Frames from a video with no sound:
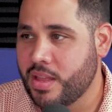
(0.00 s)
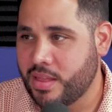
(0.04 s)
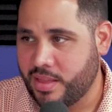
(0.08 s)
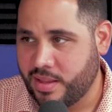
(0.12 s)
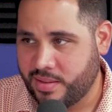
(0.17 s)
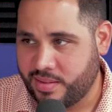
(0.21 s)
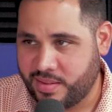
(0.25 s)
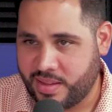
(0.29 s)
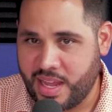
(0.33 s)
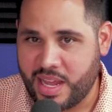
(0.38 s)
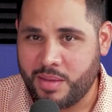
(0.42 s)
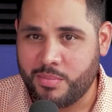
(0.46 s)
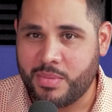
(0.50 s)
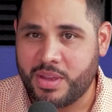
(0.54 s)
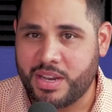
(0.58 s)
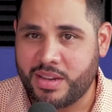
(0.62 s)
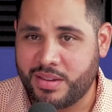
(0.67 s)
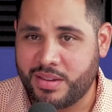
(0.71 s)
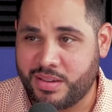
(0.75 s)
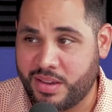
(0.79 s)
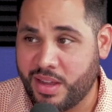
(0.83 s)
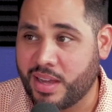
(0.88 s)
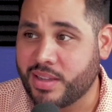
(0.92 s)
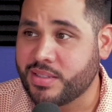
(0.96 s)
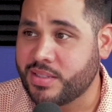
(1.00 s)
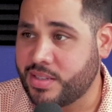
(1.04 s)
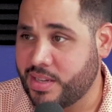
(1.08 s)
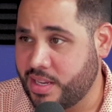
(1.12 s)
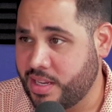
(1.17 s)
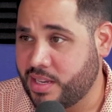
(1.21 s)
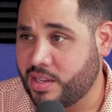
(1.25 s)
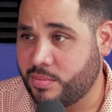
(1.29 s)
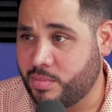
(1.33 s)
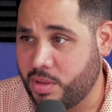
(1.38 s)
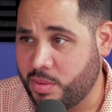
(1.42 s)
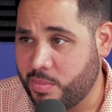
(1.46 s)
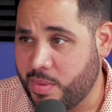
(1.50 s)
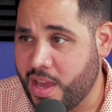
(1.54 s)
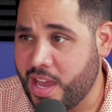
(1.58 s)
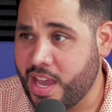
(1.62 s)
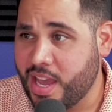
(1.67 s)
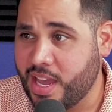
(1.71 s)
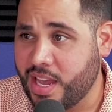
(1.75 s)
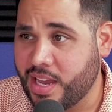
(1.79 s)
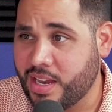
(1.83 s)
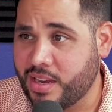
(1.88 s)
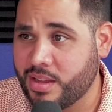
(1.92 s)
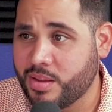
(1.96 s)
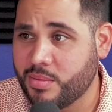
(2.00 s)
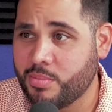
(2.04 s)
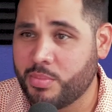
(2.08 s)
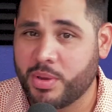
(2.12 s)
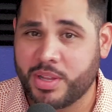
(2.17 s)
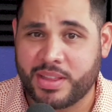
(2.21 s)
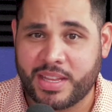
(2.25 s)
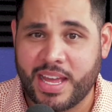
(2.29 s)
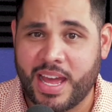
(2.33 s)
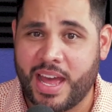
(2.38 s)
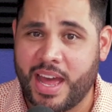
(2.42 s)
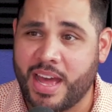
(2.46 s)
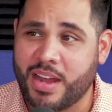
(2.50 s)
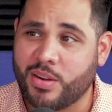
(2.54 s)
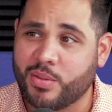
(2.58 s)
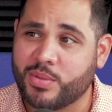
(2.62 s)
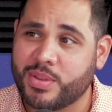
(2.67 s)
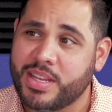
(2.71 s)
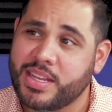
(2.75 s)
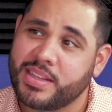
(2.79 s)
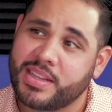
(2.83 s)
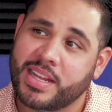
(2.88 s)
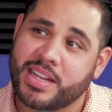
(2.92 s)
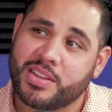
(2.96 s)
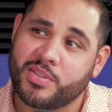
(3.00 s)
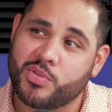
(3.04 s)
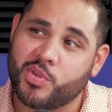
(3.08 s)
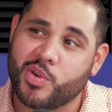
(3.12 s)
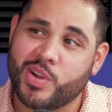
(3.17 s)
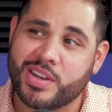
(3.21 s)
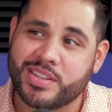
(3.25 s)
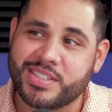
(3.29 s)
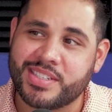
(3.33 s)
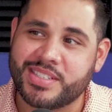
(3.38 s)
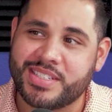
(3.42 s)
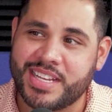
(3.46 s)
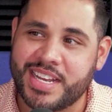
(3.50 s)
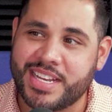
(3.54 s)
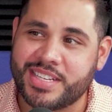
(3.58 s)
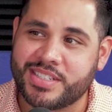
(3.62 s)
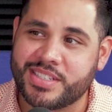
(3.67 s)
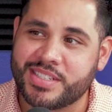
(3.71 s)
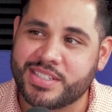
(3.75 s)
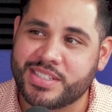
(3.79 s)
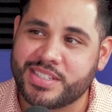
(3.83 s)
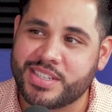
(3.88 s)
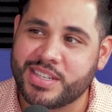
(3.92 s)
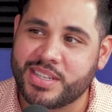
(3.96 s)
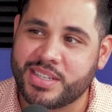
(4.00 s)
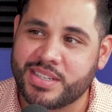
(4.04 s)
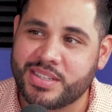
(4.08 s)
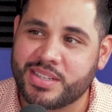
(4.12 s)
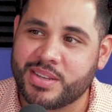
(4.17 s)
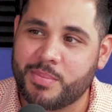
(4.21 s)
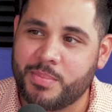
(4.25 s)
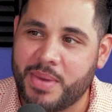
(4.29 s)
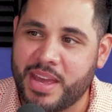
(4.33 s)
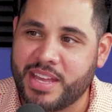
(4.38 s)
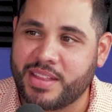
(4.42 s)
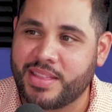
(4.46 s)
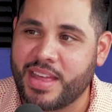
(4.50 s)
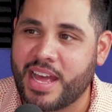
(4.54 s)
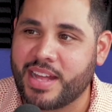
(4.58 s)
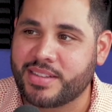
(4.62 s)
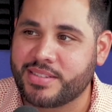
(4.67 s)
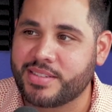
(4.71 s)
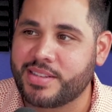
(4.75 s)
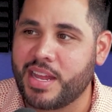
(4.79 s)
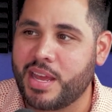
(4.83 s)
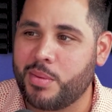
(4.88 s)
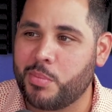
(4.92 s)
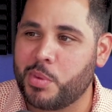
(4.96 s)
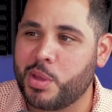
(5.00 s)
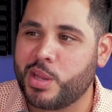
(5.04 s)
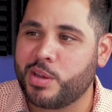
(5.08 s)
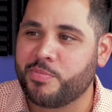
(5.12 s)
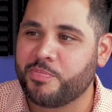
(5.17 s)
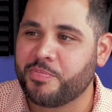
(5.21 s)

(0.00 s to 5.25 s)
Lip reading: The statement does need to be made, but I don't think that's for us as agents to make that statement.